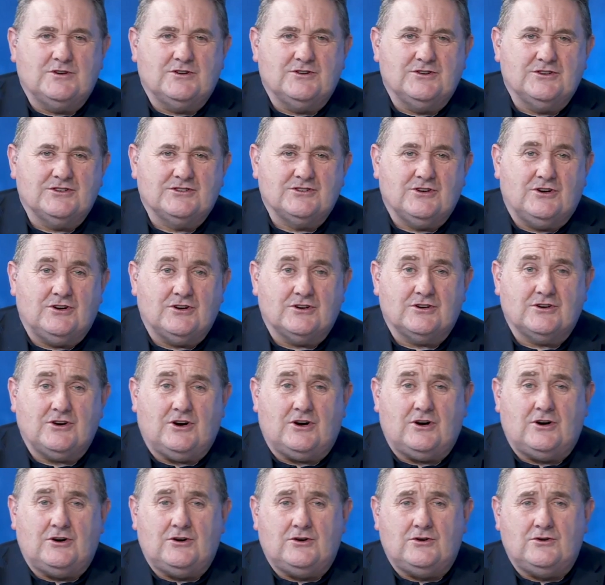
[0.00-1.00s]
We're going to
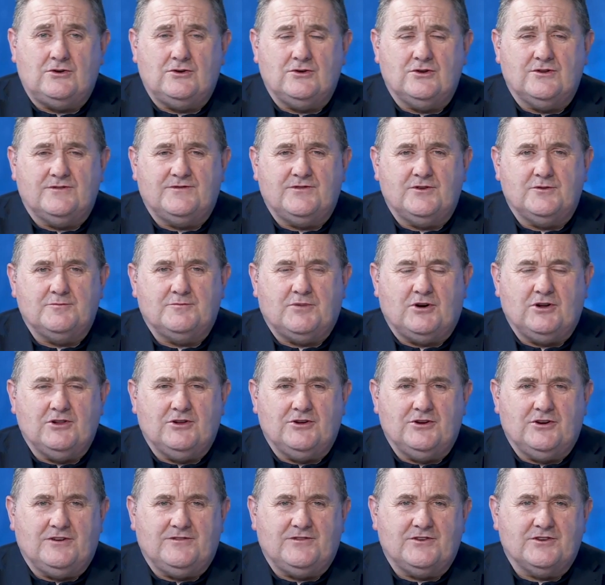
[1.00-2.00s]
talk all the
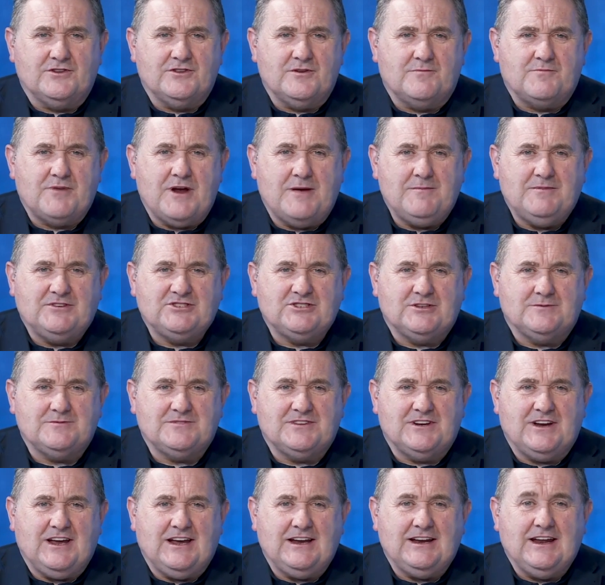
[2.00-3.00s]
football on offer in the Premiership
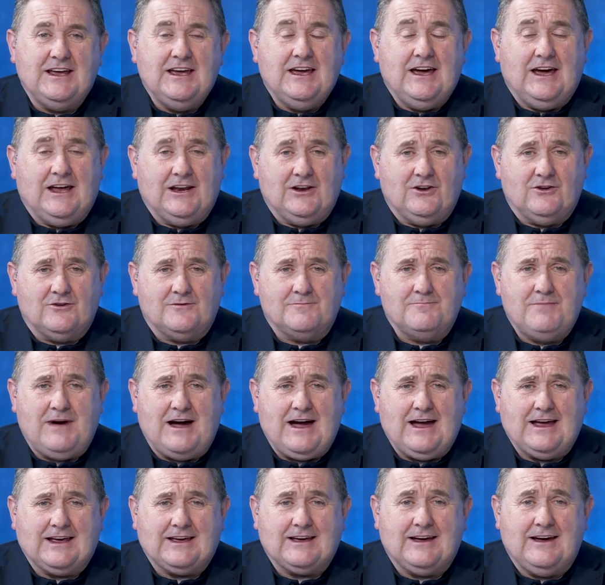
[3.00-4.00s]
tonight and look
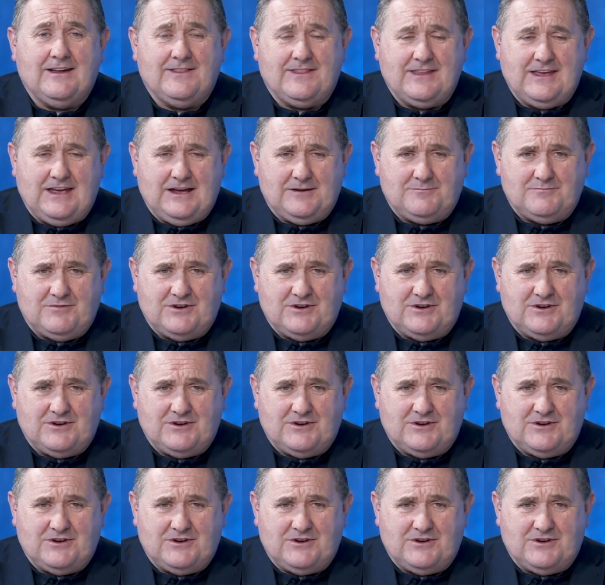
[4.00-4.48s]
back at the